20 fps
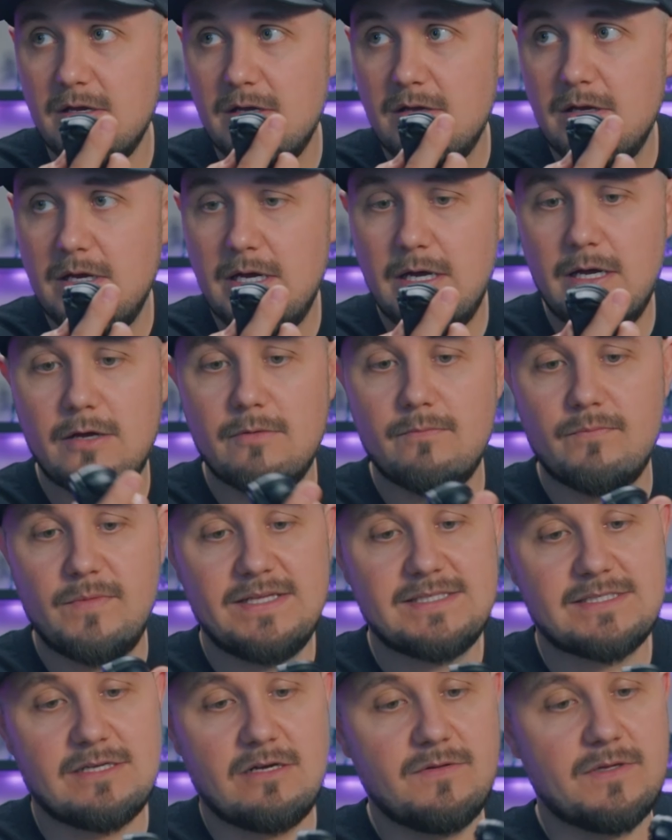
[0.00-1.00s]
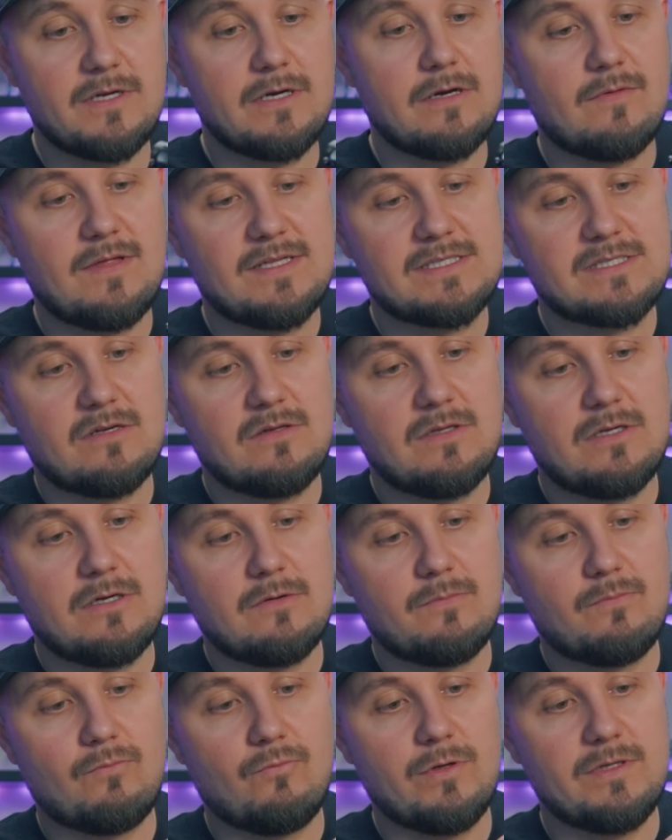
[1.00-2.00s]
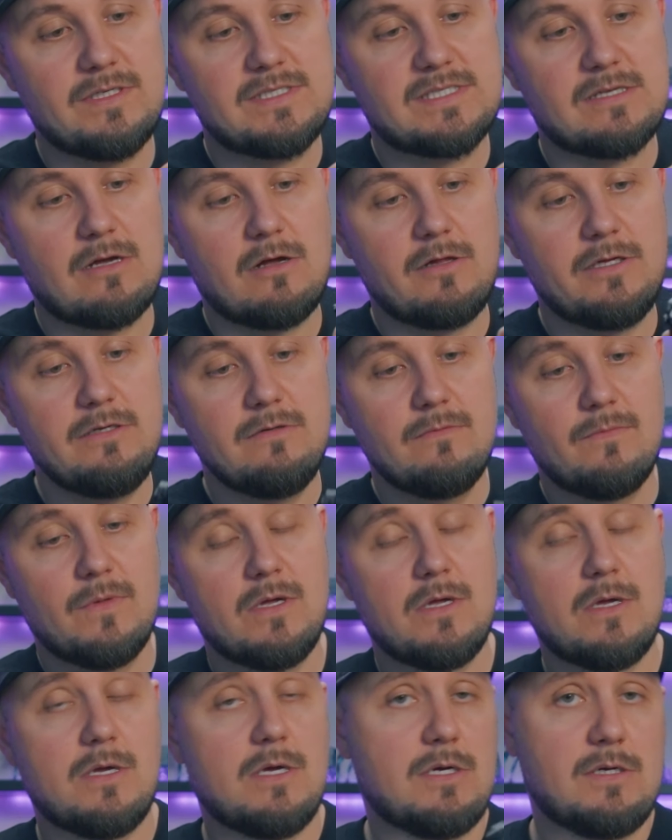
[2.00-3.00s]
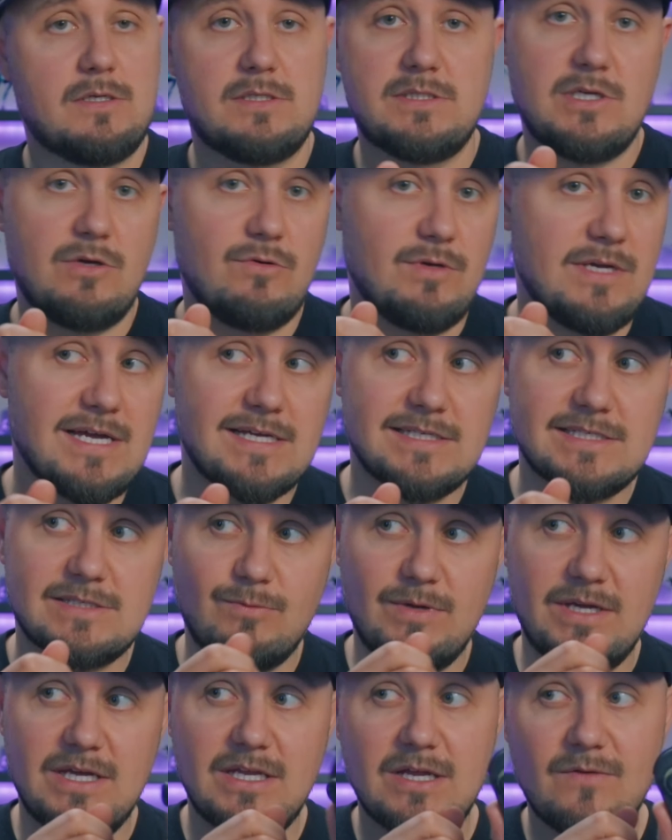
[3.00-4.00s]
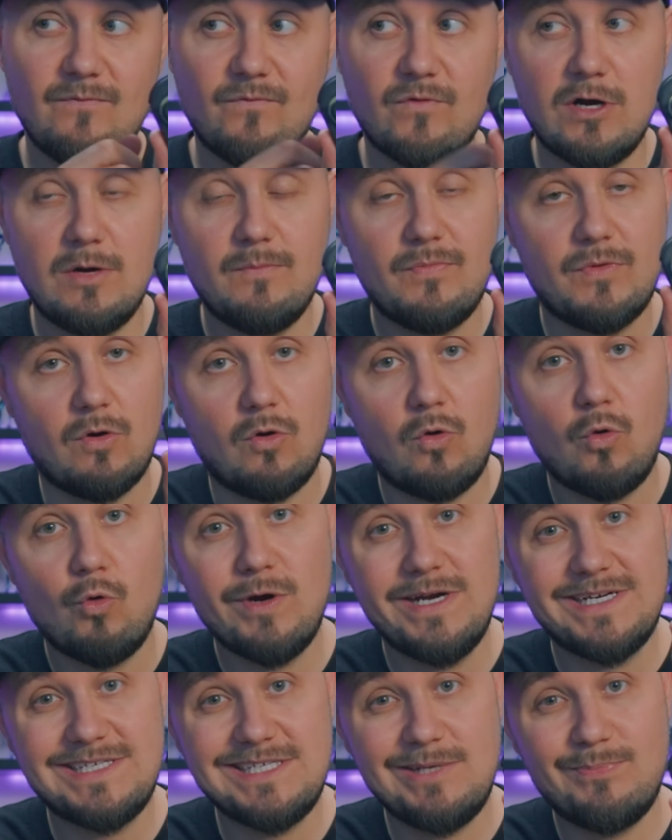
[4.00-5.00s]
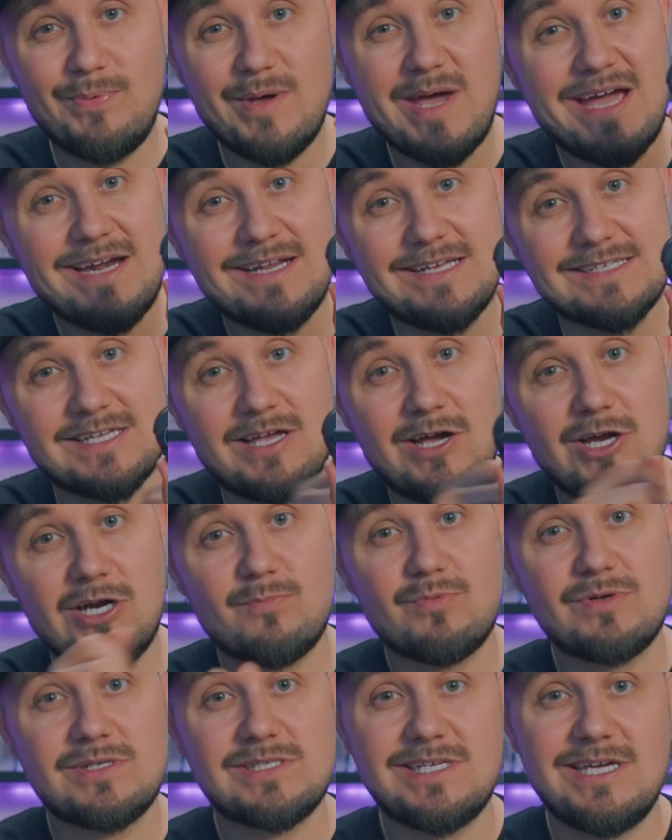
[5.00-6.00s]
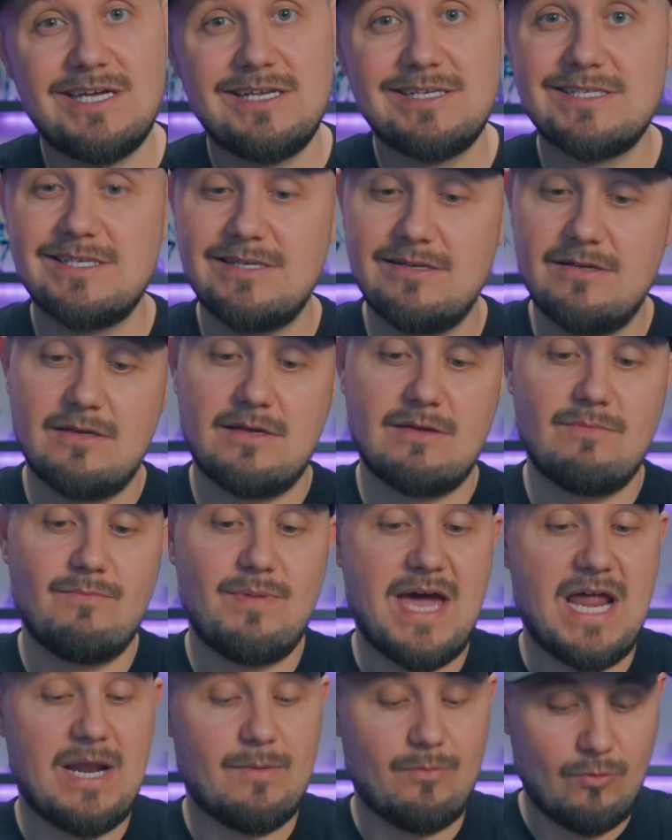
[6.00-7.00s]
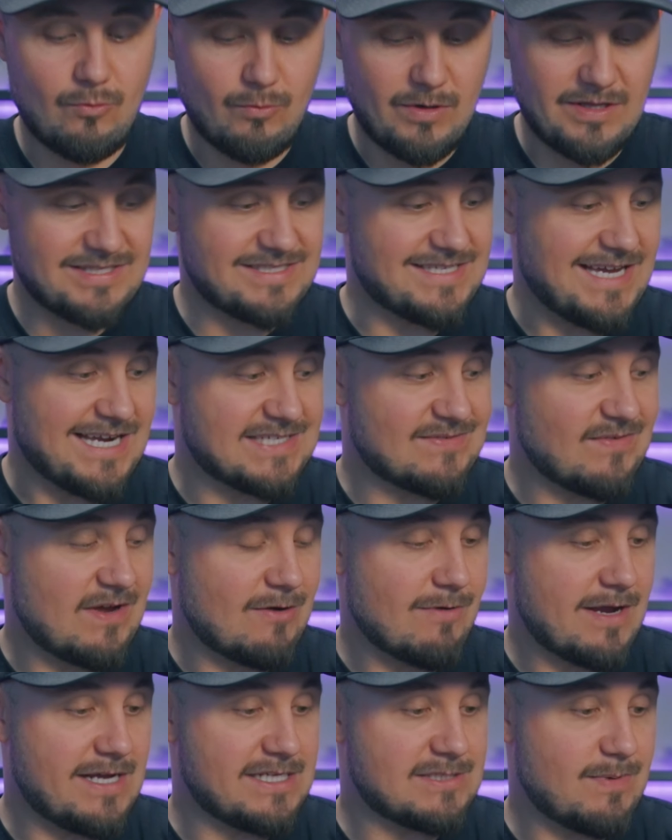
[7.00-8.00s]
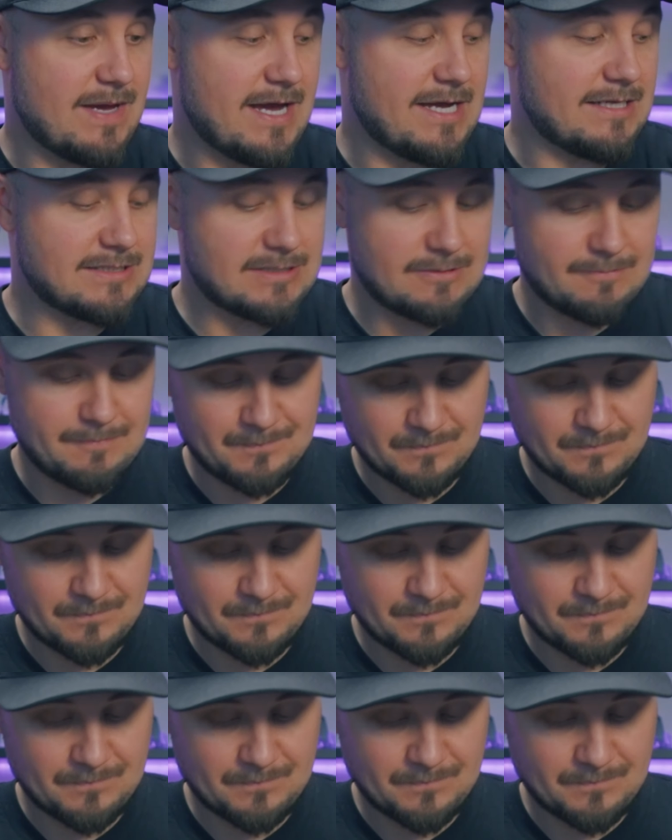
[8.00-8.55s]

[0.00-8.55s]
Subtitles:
That's on there really solid. So yes, we can confirm the Hori D-pad is 100% compatible with Satisfye RyzePads.